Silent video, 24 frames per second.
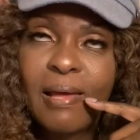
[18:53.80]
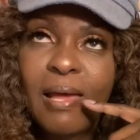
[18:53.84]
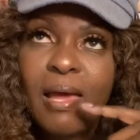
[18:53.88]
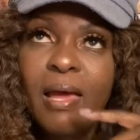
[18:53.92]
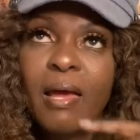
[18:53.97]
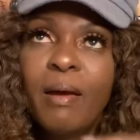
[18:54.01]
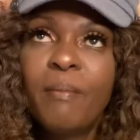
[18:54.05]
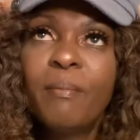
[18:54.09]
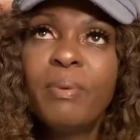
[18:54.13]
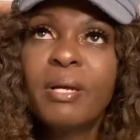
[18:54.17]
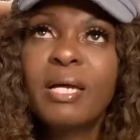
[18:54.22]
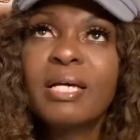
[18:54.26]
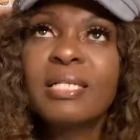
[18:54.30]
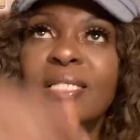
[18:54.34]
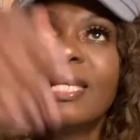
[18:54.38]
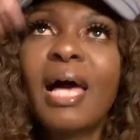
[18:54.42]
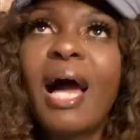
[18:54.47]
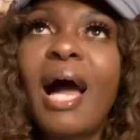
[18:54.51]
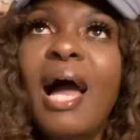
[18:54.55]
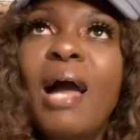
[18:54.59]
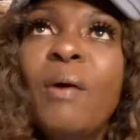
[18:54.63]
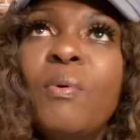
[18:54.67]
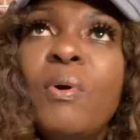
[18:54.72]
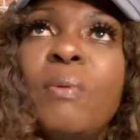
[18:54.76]
Because
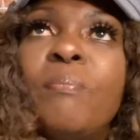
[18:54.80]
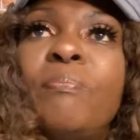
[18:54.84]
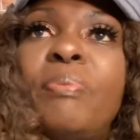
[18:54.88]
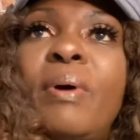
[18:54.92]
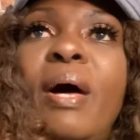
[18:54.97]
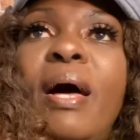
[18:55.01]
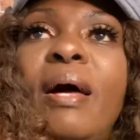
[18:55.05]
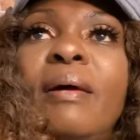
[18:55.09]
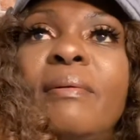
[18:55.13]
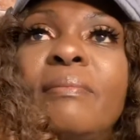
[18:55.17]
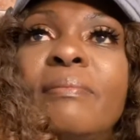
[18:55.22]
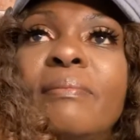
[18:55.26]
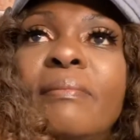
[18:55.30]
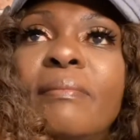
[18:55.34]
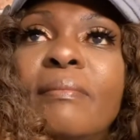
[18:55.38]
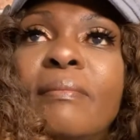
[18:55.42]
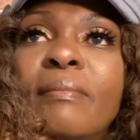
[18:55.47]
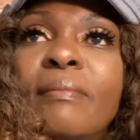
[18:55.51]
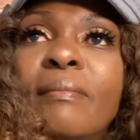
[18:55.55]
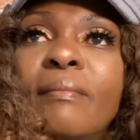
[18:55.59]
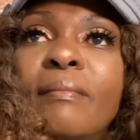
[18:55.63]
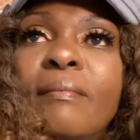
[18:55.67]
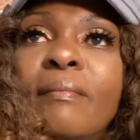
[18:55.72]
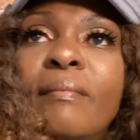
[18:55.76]
I would bet
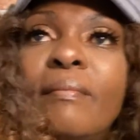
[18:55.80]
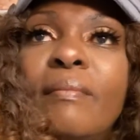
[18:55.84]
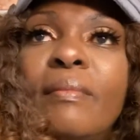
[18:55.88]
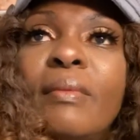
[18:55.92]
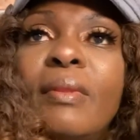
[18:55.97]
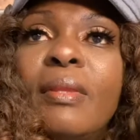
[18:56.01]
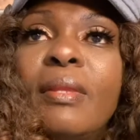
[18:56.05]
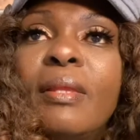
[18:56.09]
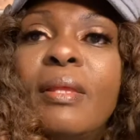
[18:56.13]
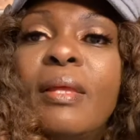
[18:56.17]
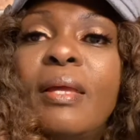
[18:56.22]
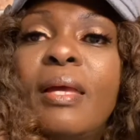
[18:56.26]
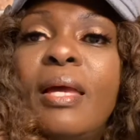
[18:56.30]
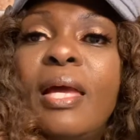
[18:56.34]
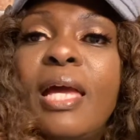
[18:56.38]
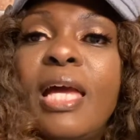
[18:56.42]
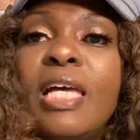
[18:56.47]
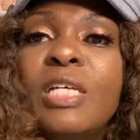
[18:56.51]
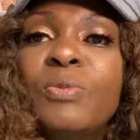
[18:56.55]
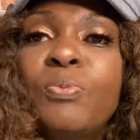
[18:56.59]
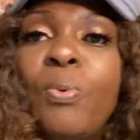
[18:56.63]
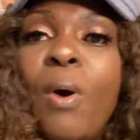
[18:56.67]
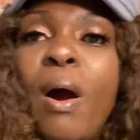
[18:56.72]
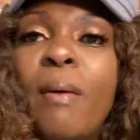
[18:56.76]

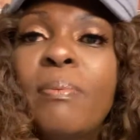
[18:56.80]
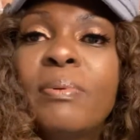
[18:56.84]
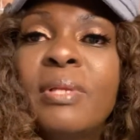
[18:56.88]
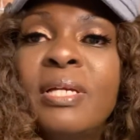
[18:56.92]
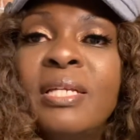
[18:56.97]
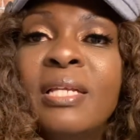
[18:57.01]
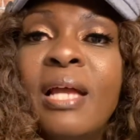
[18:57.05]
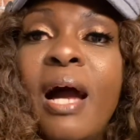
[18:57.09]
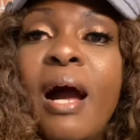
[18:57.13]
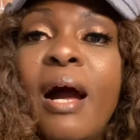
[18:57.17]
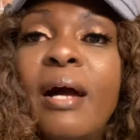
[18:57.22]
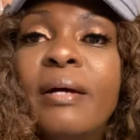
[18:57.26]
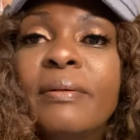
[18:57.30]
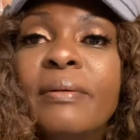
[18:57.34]
it's probably not